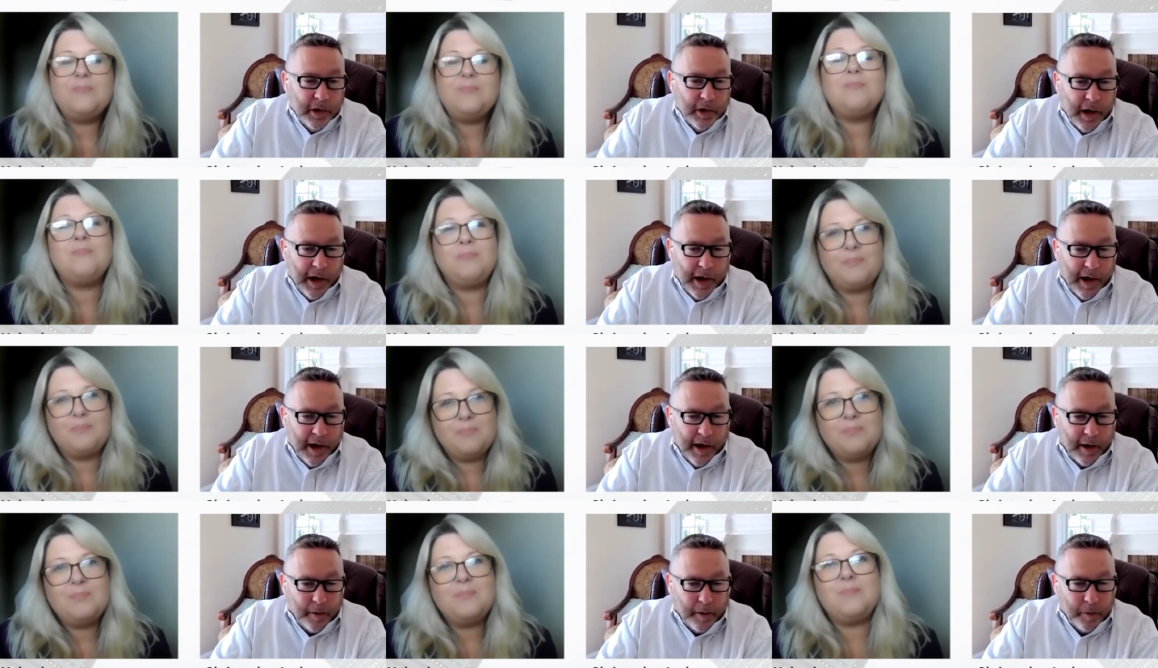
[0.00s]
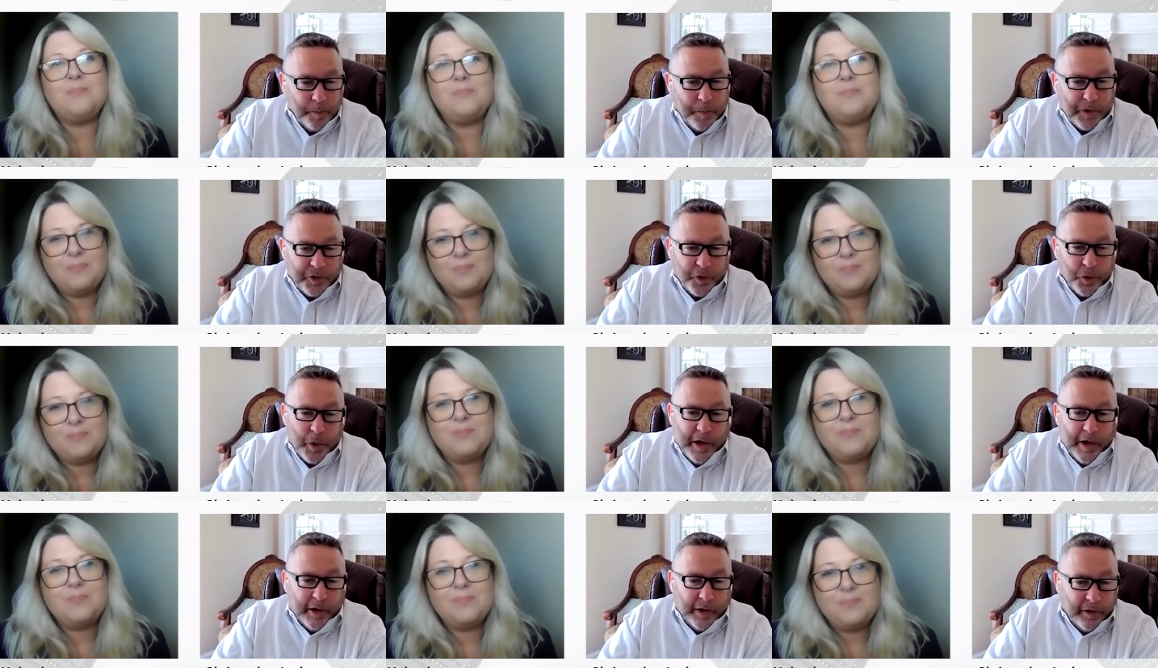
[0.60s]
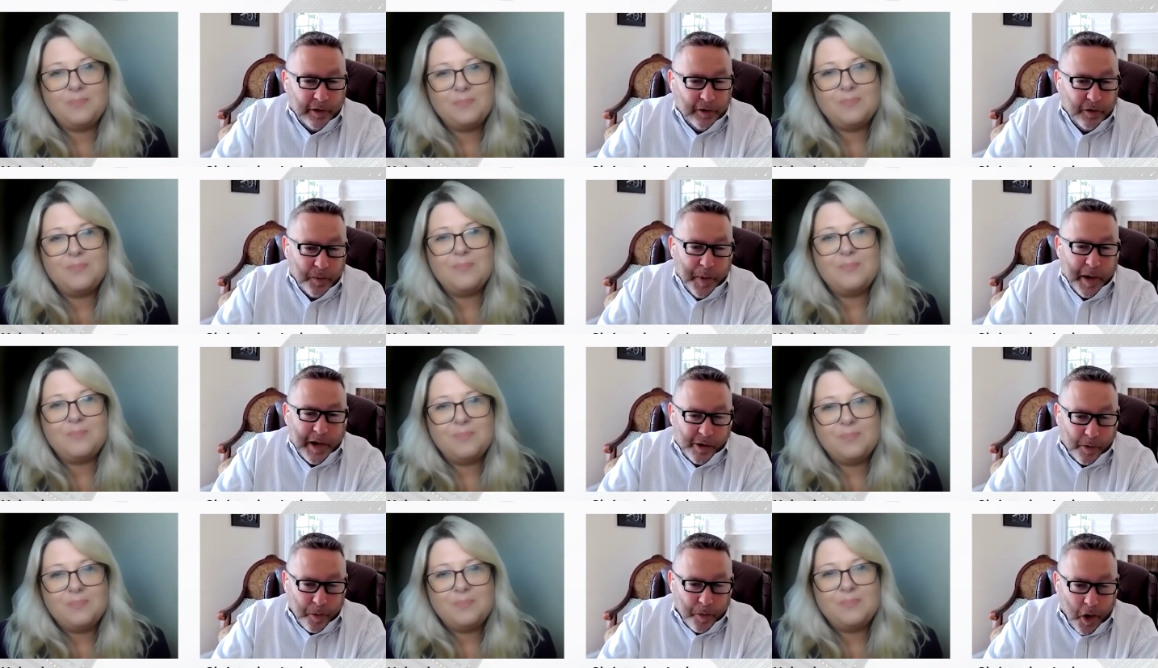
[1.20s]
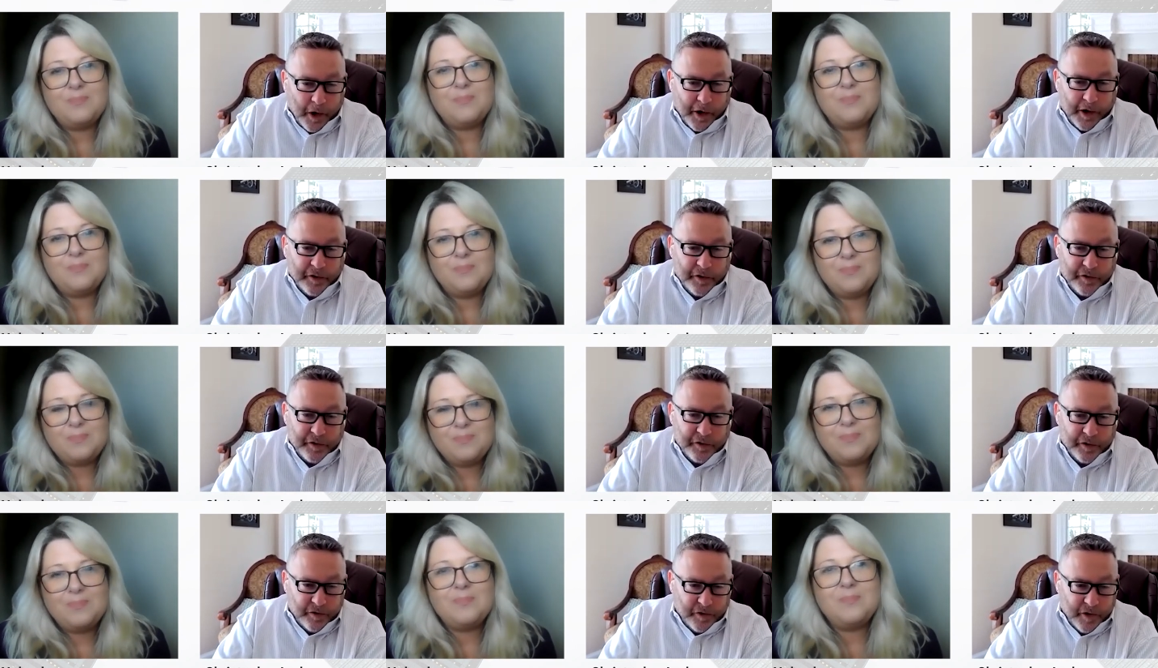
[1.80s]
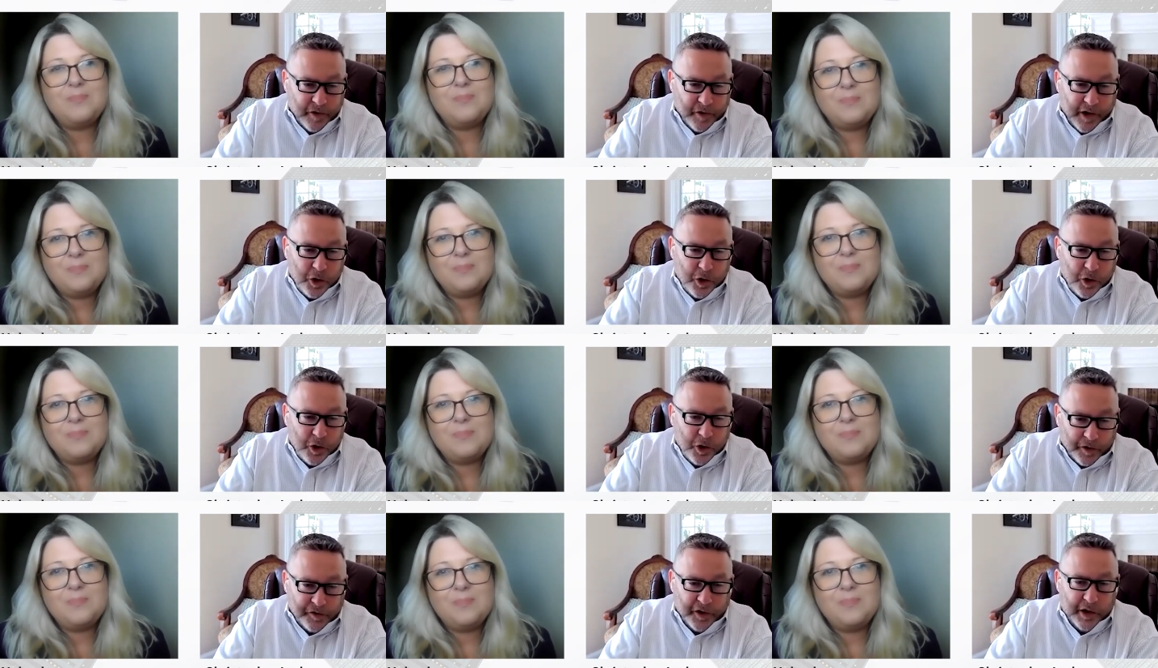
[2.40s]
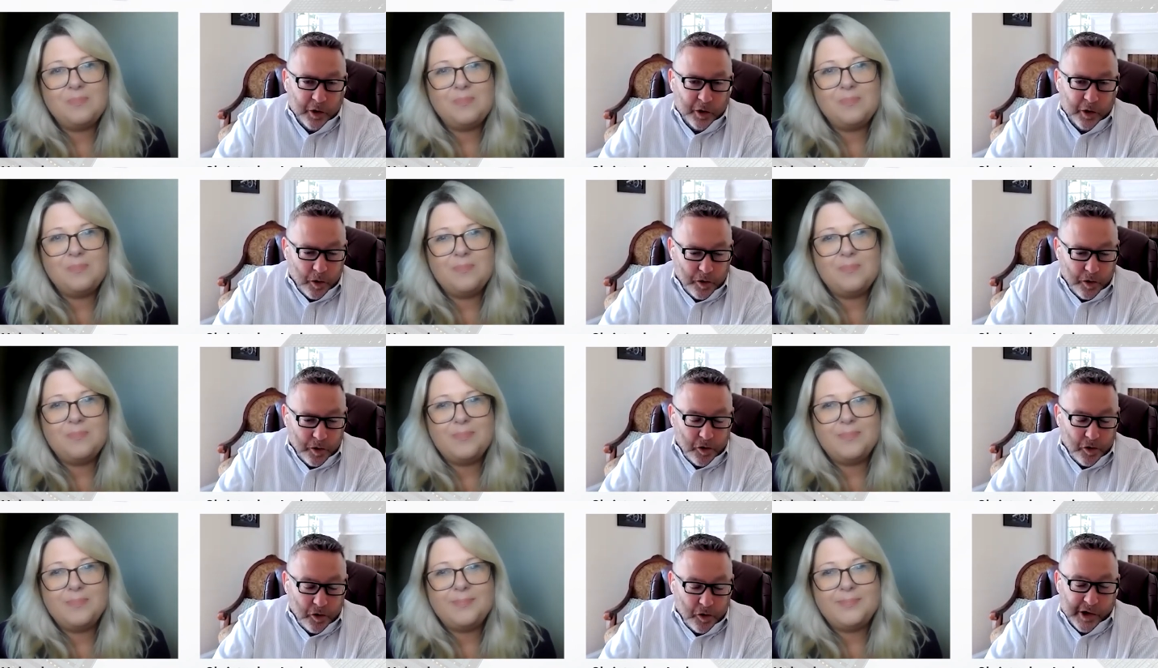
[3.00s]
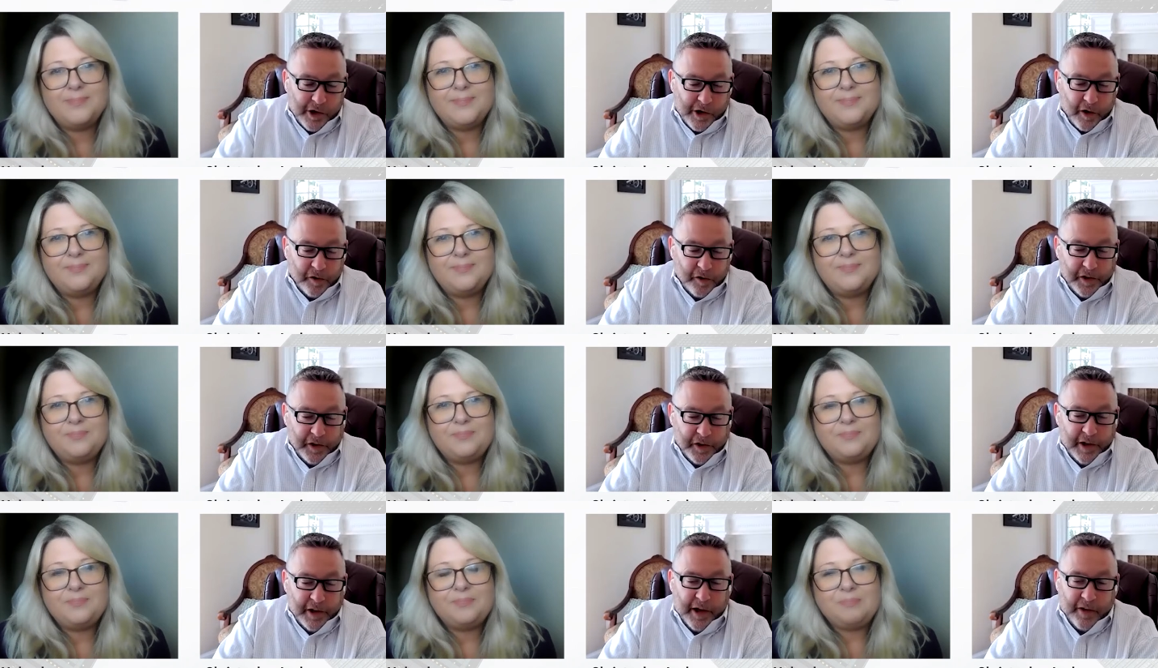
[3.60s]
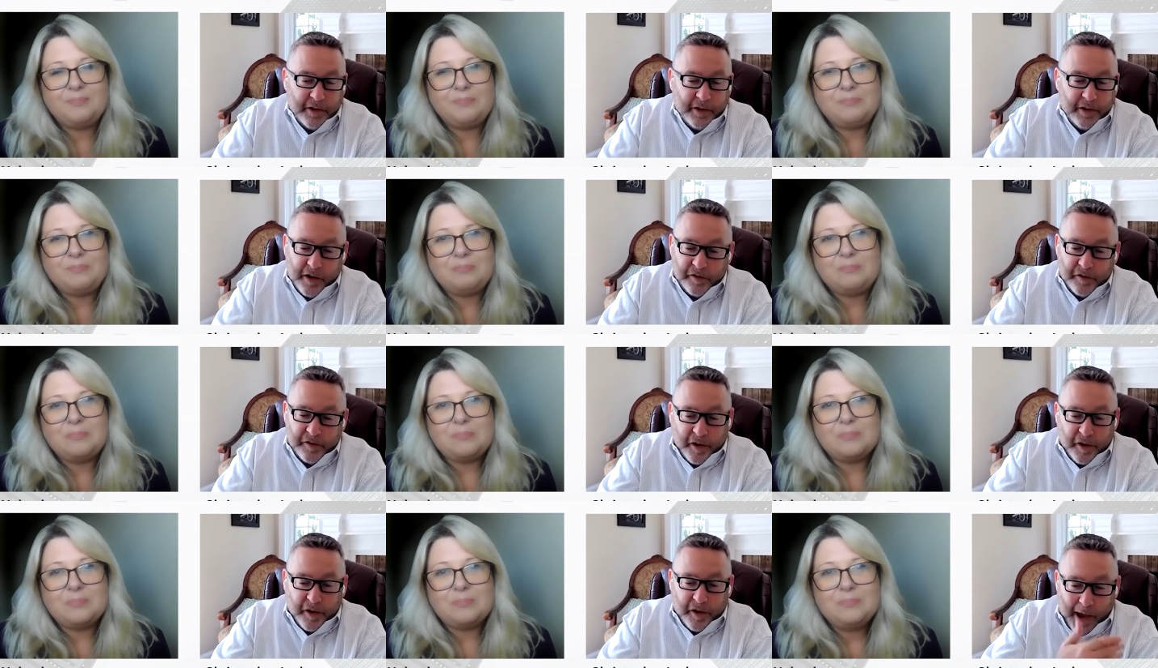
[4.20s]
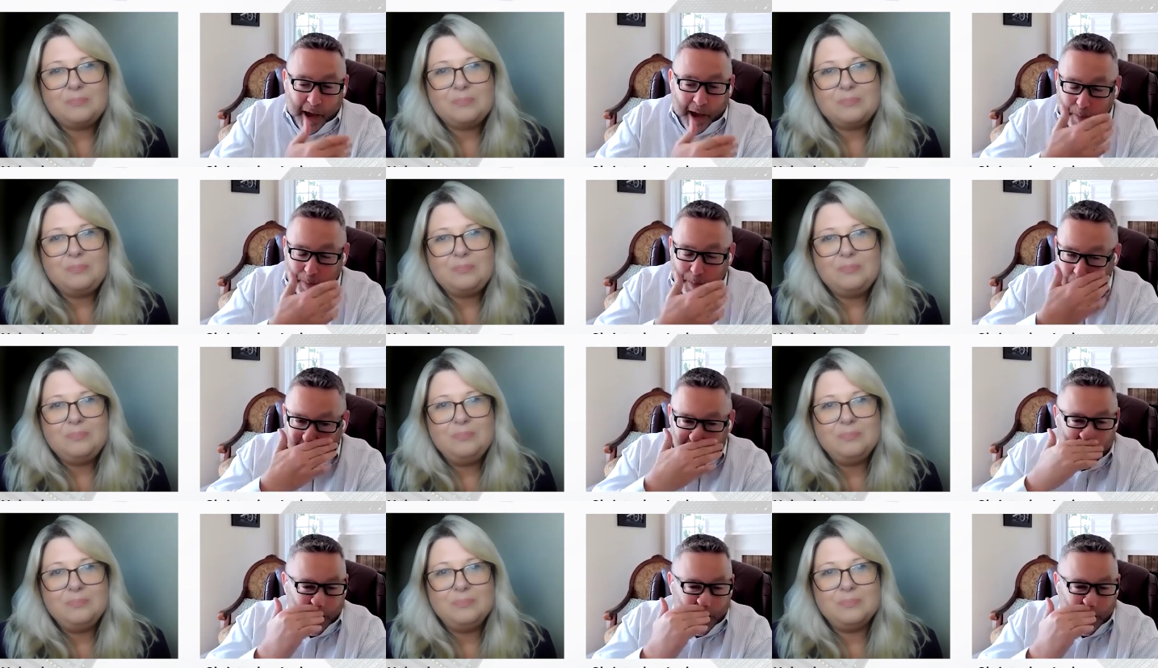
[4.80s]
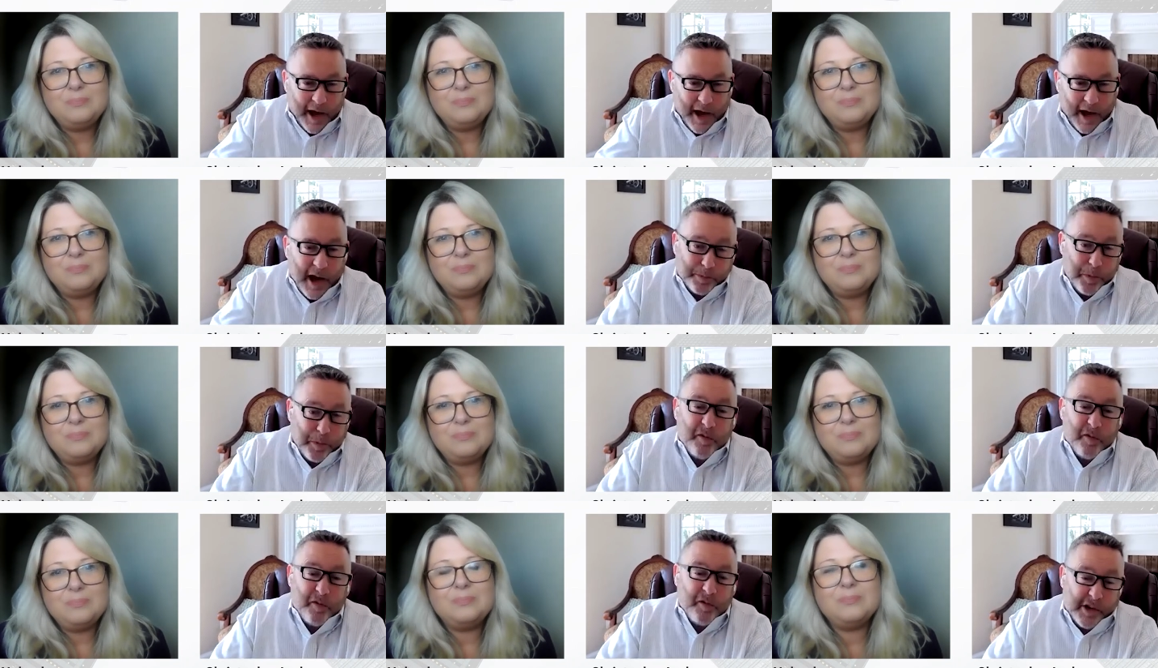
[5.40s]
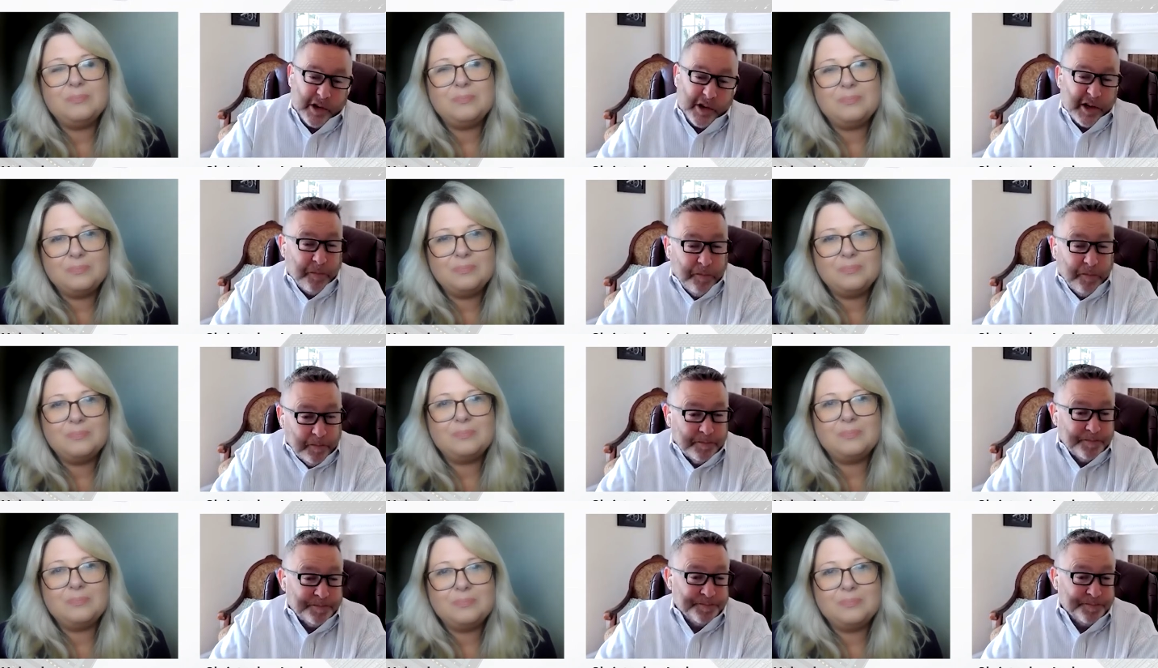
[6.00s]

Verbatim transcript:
Speaker 1: Uh, between the major markets of New York City, Northern New Jersey, and the data center capital of Ashburn, Virginia